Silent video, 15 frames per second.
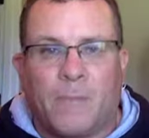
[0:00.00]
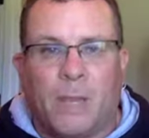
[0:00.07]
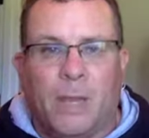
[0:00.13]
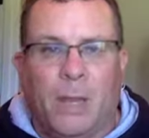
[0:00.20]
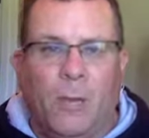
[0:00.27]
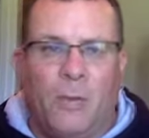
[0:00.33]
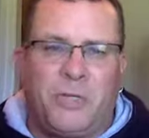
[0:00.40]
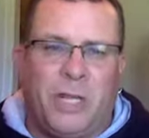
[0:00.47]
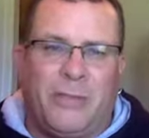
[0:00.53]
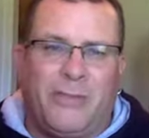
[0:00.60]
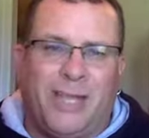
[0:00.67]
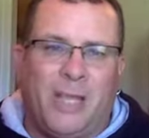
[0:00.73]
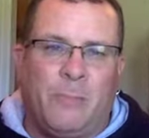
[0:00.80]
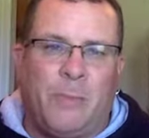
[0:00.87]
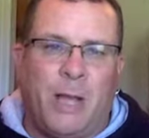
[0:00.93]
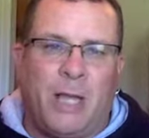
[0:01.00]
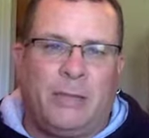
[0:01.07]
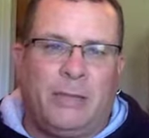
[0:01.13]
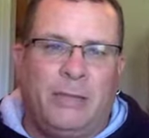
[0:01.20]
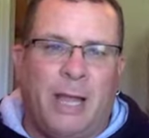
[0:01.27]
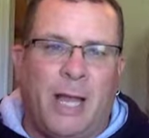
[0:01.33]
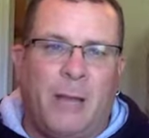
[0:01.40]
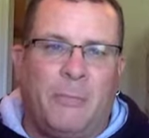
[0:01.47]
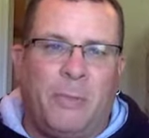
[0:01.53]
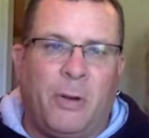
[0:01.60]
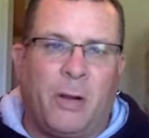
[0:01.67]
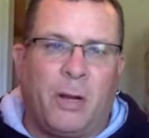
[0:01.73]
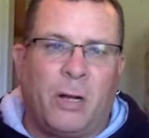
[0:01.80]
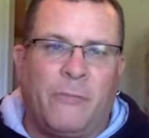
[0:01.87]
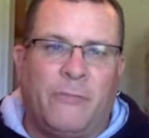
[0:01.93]
I want you to think about that
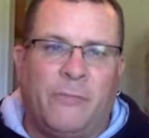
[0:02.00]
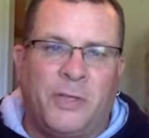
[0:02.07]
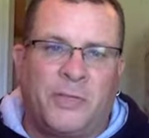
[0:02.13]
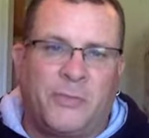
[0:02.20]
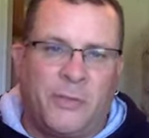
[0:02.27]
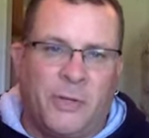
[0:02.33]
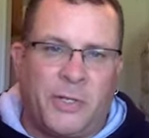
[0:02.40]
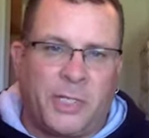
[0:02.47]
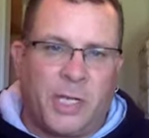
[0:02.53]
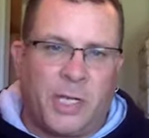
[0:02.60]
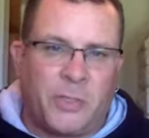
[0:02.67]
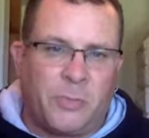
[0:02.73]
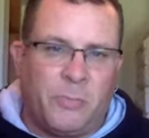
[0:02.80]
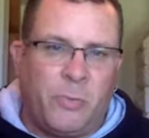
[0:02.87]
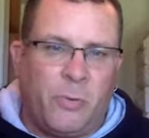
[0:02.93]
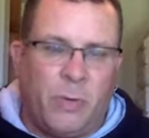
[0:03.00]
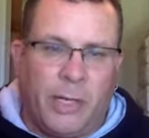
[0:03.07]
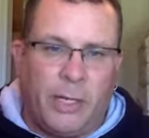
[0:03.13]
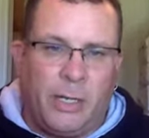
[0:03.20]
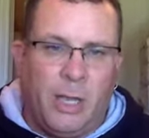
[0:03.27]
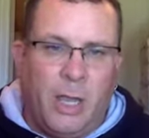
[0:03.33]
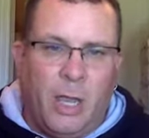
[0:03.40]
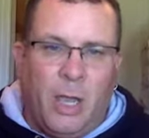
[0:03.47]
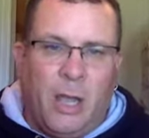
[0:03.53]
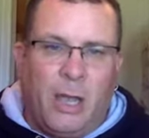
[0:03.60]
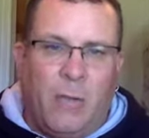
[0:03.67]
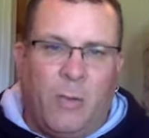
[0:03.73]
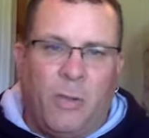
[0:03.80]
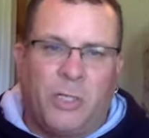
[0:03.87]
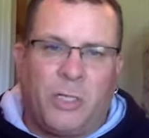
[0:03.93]
part of this for the discussion point.
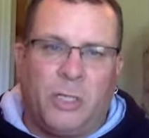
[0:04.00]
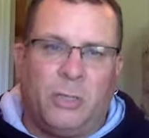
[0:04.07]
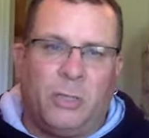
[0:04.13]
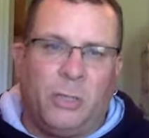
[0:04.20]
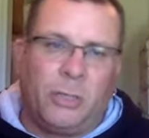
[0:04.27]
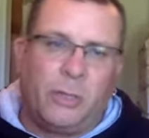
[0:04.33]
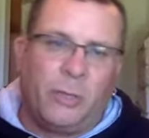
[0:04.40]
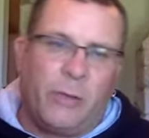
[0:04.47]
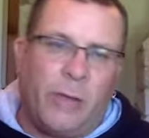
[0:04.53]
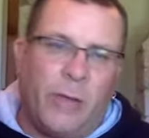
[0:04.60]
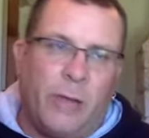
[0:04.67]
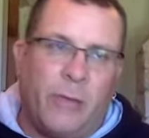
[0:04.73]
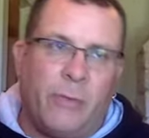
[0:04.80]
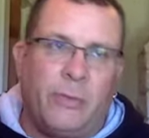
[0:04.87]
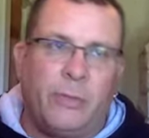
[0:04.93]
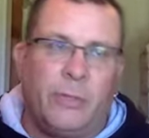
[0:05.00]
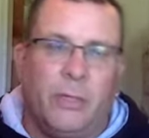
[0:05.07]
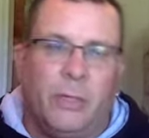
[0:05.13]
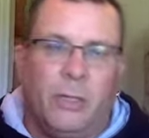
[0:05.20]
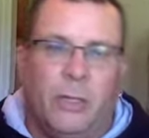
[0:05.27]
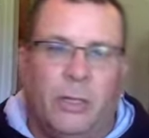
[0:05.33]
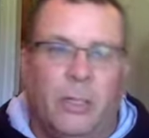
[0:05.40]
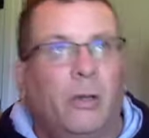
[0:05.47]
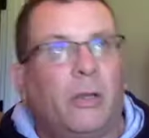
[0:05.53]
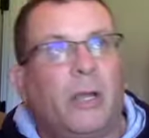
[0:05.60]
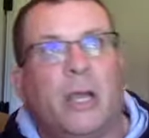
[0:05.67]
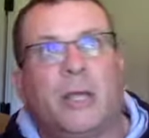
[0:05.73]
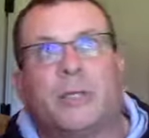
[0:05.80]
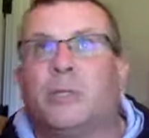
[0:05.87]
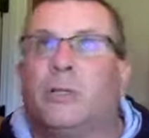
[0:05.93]
I want you to look around,
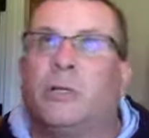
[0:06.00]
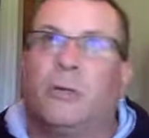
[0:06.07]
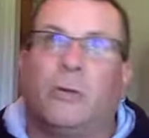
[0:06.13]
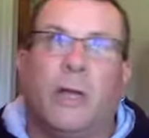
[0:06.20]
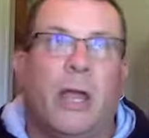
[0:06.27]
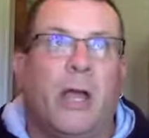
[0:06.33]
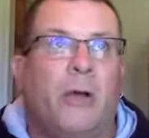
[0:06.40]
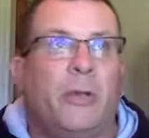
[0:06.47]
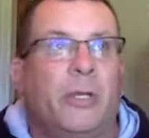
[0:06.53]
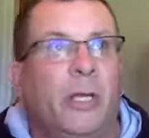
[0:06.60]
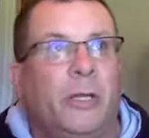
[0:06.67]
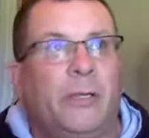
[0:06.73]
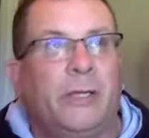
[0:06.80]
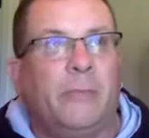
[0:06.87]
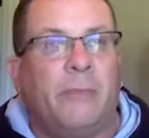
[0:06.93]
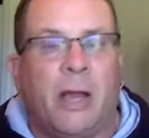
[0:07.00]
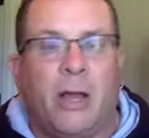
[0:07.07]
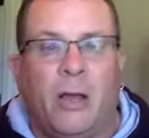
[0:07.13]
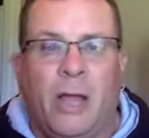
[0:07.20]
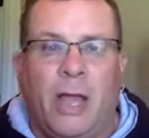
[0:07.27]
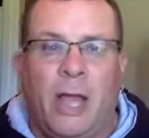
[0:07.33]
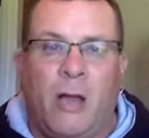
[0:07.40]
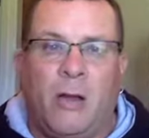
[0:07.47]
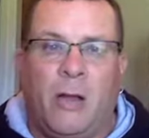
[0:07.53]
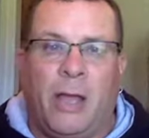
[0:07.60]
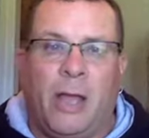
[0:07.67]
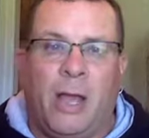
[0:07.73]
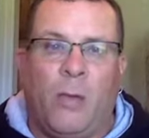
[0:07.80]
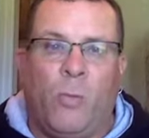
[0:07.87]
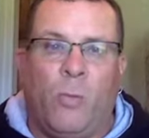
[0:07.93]
think about
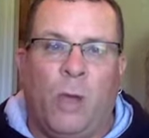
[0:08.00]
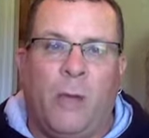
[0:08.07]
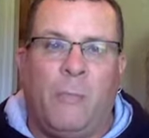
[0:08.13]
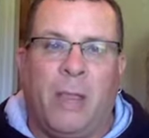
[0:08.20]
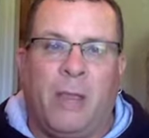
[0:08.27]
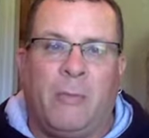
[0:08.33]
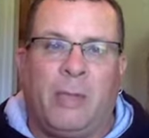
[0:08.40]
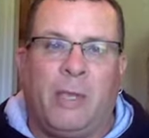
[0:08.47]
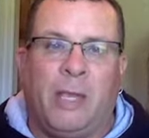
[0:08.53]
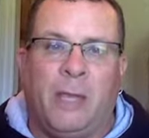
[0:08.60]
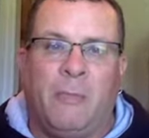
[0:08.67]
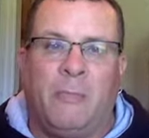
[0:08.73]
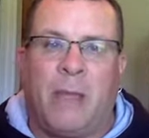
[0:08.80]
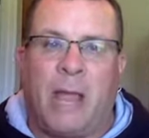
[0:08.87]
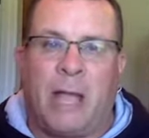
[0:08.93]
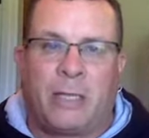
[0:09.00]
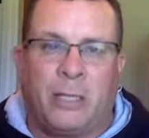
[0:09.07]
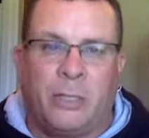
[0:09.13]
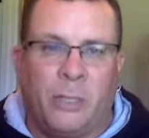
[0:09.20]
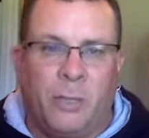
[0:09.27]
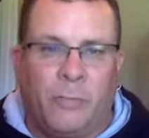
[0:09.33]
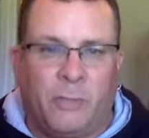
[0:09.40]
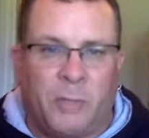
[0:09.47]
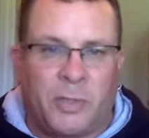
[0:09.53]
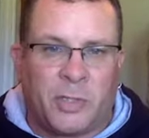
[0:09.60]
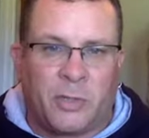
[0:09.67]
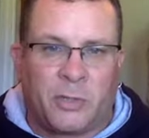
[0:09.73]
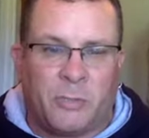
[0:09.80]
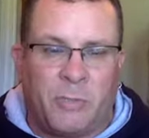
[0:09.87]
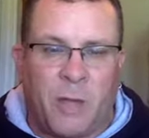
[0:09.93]
how what may be impacting you from a
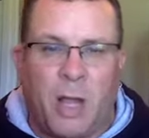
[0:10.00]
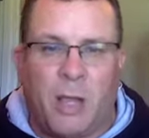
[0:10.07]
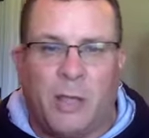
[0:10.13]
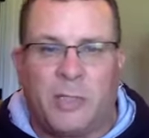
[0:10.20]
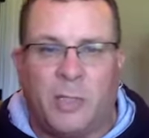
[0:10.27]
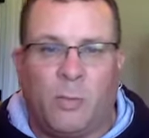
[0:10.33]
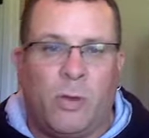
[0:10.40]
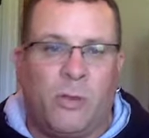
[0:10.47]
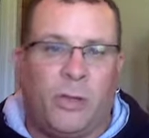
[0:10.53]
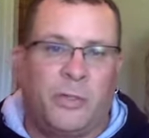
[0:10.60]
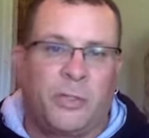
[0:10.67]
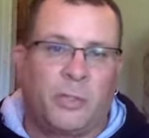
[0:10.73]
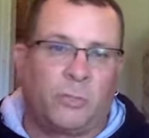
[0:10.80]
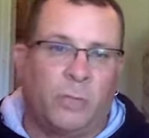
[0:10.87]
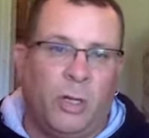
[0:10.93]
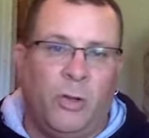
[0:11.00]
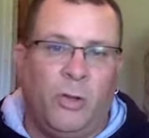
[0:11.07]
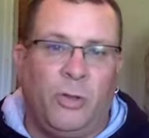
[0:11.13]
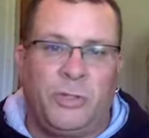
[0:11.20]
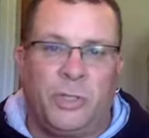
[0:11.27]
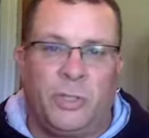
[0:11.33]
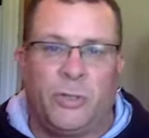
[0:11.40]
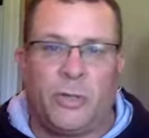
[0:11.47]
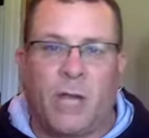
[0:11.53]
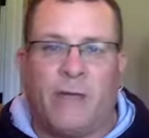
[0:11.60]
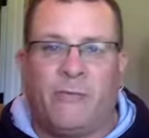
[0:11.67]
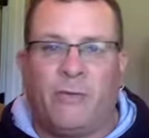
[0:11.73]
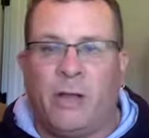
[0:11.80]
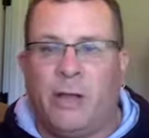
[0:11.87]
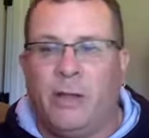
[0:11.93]
social policy, whether it's the roads that you
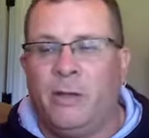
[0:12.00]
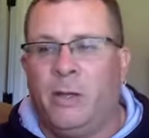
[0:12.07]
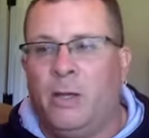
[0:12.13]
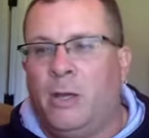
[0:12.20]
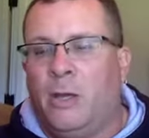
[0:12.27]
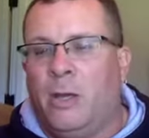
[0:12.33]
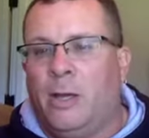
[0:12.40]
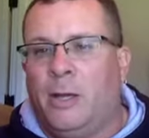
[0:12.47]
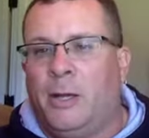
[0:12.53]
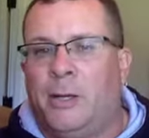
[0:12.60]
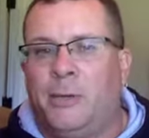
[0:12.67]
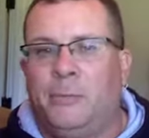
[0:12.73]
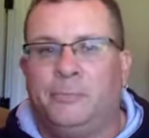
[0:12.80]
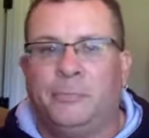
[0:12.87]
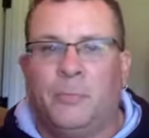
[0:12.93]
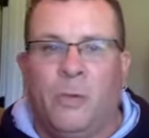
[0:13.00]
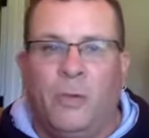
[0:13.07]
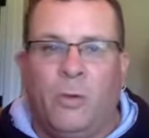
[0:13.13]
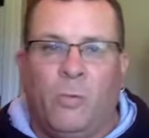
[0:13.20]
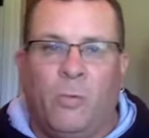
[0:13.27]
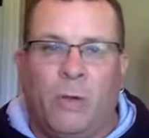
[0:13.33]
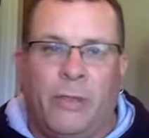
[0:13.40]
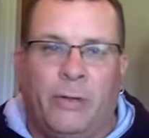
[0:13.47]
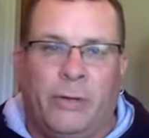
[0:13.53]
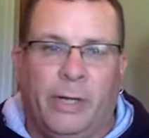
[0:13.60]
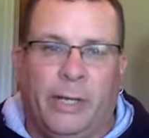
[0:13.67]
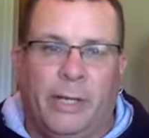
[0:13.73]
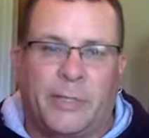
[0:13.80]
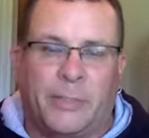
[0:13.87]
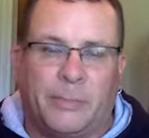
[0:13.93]
drive on, whether
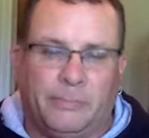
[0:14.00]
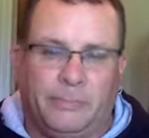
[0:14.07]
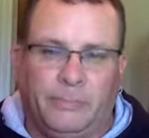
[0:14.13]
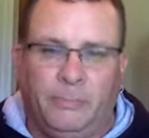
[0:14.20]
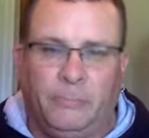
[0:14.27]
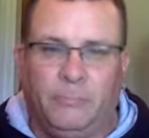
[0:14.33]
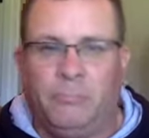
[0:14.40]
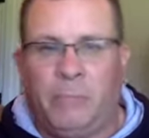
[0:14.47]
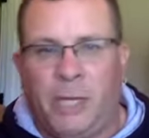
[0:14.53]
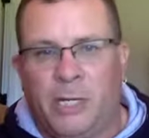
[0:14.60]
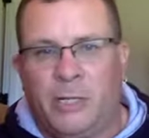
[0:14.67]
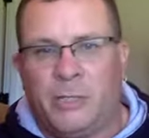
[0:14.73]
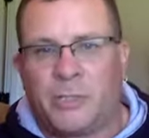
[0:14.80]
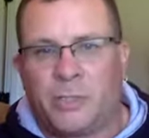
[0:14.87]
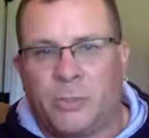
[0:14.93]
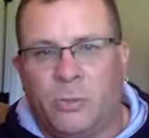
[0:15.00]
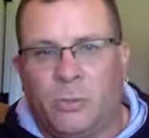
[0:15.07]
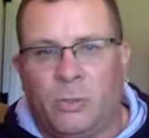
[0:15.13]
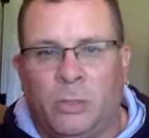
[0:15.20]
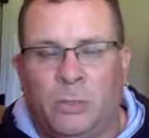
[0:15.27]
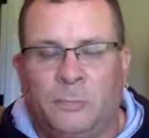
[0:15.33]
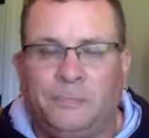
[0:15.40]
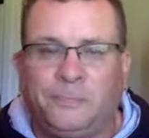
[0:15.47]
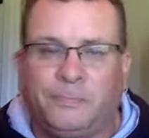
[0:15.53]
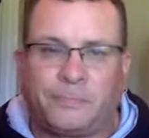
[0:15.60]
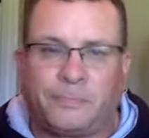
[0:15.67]
it's being in school,